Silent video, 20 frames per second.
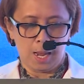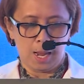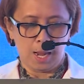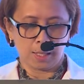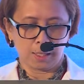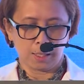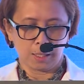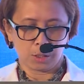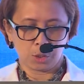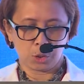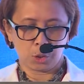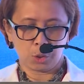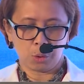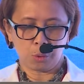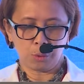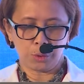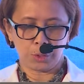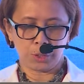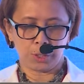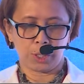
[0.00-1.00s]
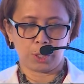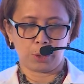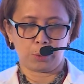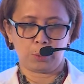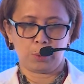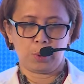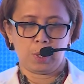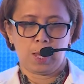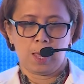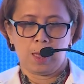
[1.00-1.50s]
and it shows
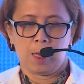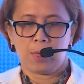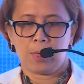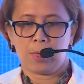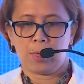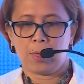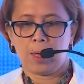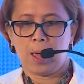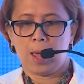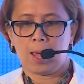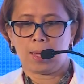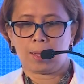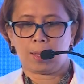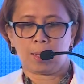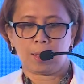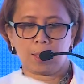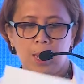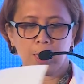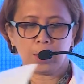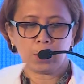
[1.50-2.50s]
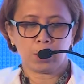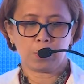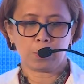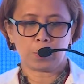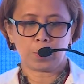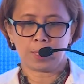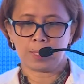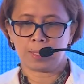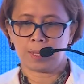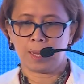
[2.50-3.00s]
you that
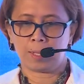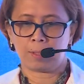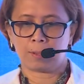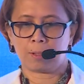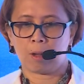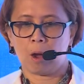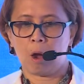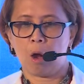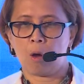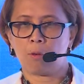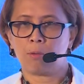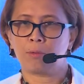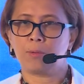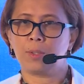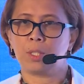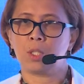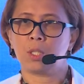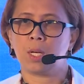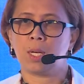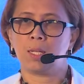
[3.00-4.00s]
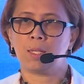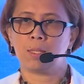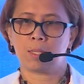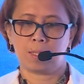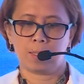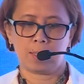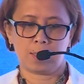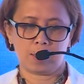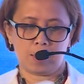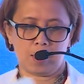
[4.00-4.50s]
90% of the
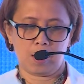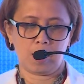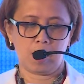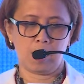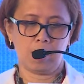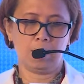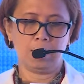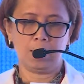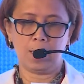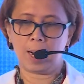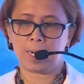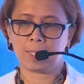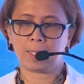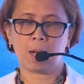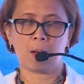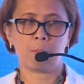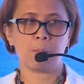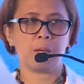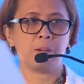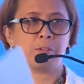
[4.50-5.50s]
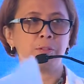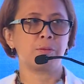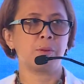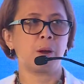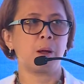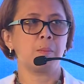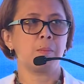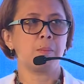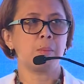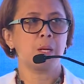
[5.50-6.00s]
changes are coming
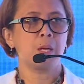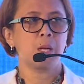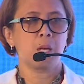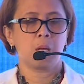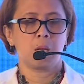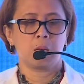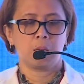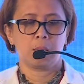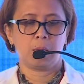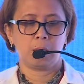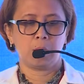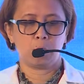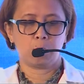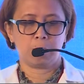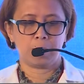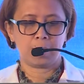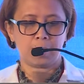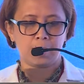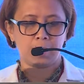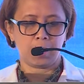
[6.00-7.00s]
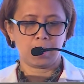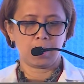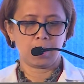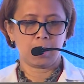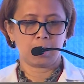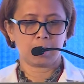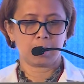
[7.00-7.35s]
from the UBC,